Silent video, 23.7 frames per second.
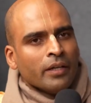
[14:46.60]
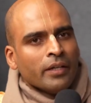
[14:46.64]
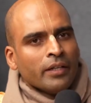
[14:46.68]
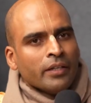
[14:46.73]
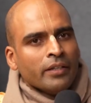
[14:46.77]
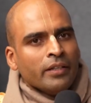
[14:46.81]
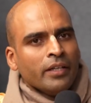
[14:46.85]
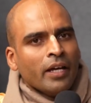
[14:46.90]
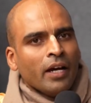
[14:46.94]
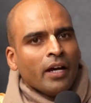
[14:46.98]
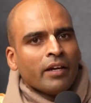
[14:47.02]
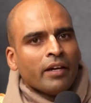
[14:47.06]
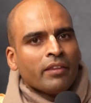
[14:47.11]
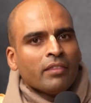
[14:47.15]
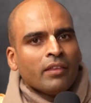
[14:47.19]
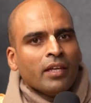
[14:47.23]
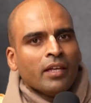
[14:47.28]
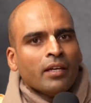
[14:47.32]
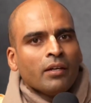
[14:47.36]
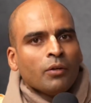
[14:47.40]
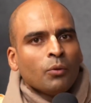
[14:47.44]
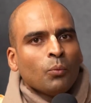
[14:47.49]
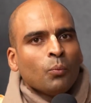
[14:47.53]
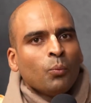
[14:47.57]
Yeah, I
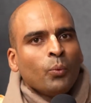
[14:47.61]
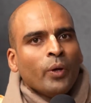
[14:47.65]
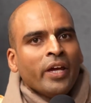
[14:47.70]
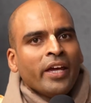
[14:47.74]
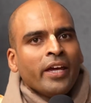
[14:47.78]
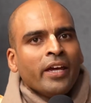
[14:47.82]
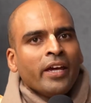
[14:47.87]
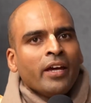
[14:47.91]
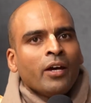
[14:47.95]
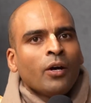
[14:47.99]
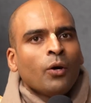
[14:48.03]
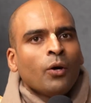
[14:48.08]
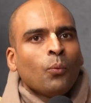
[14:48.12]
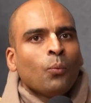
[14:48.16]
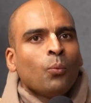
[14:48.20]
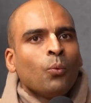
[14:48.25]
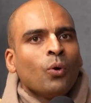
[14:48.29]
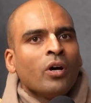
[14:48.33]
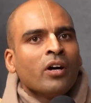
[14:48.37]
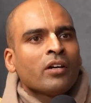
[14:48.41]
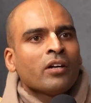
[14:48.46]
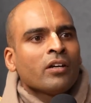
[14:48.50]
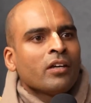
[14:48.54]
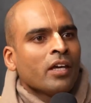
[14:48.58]
think we're
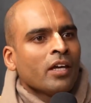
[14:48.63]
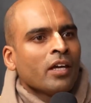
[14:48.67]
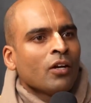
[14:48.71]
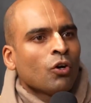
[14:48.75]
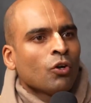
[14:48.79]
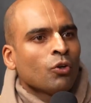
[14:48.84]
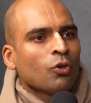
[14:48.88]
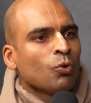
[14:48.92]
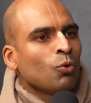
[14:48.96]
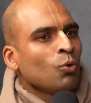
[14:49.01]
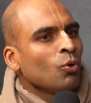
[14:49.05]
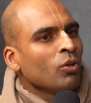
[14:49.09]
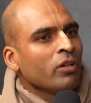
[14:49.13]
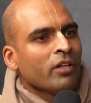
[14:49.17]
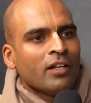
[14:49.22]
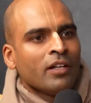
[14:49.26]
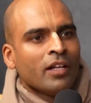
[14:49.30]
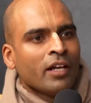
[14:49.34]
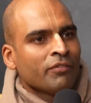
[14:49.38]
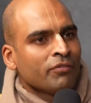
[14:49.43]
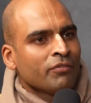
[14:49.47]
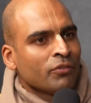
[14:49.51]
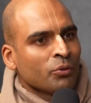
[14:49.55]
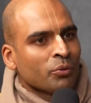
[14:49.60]
working on all the
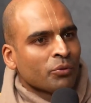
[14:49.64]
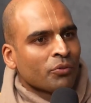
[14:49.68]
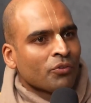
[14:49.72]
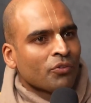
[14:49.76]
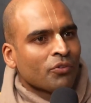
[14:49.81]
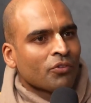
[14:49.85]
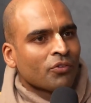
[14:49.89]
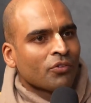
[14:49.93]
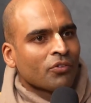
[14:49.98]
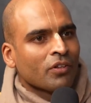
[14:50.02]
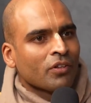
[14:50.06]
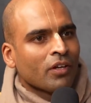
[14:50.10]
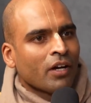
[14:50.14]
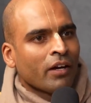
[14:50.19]
levels.